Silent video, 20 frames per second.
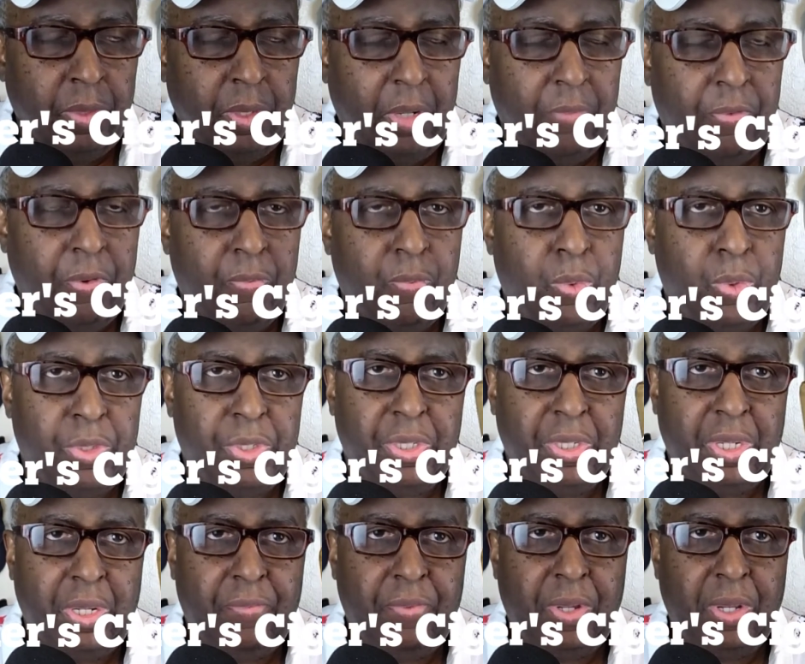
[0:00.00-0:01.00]
If you're
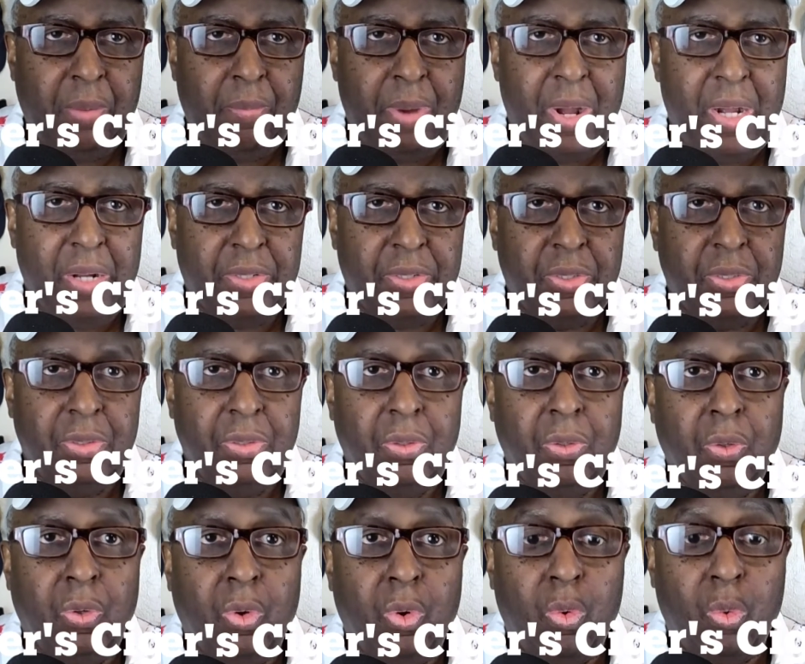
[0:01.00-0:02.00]
fortunate enough to get a box,
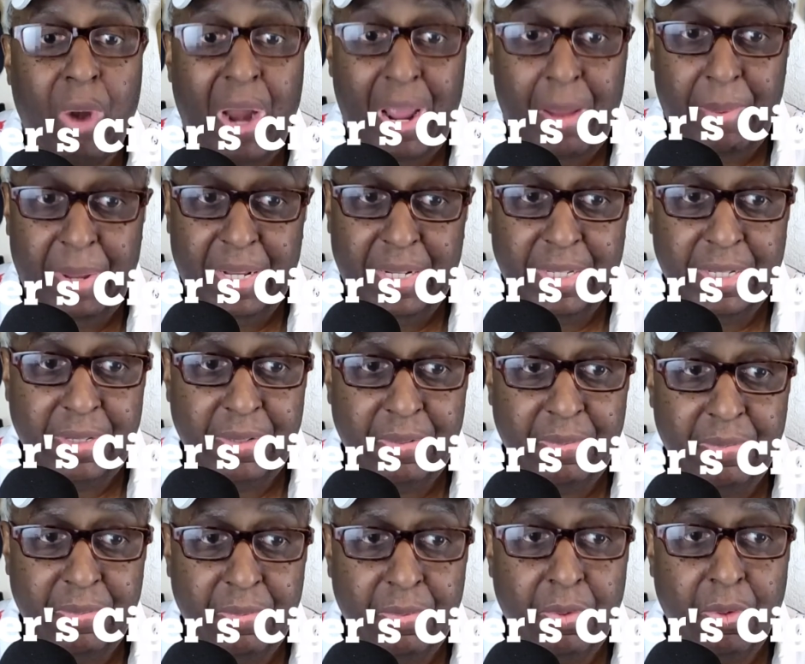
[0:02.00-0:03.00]
grab it,
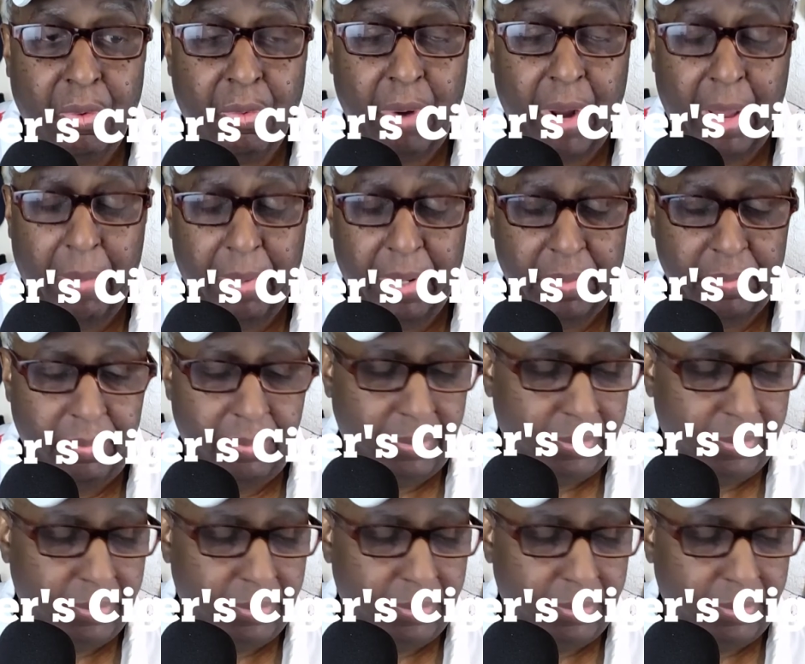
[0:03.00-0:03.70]
grab it.